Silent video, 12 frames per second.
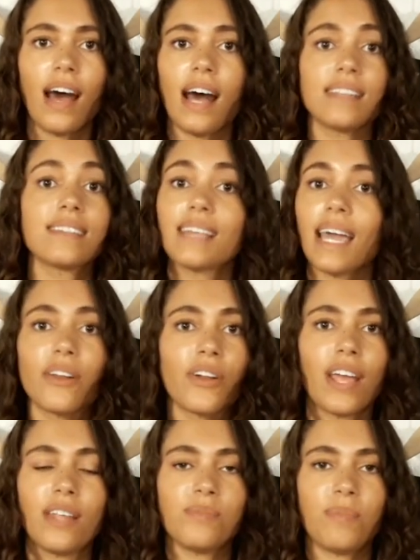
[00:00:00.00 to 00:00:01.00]
designer
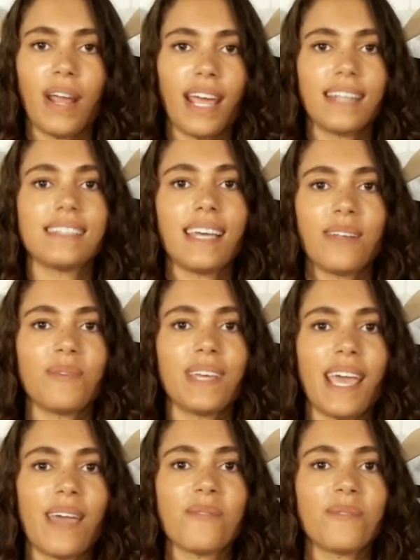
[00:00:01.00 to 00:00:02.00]
and brand, and we
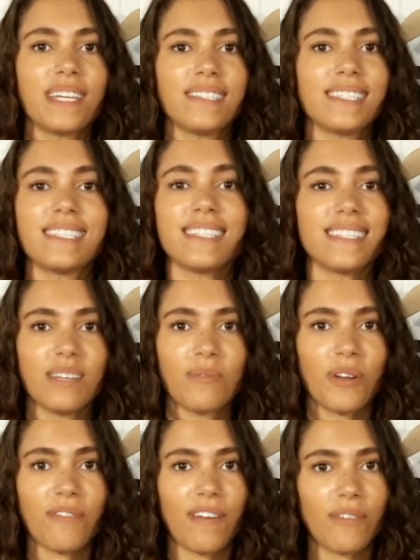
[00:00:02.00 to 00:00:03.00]
can't wait to see
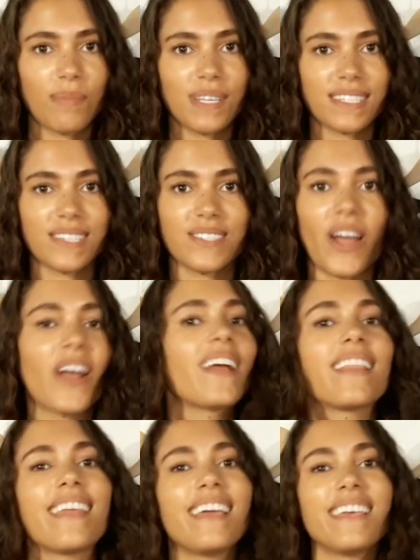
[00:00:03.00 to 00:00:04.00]
what your favorite pieces are.
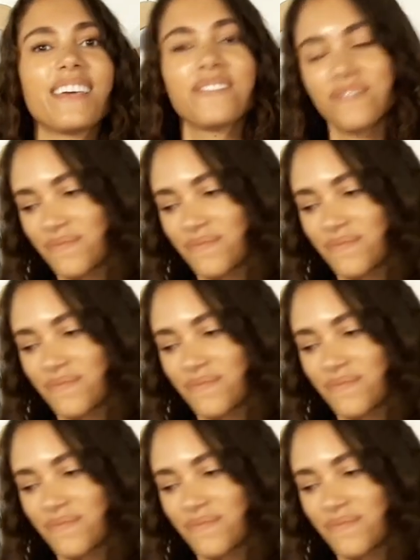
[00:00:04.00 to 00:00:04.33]
Thank you.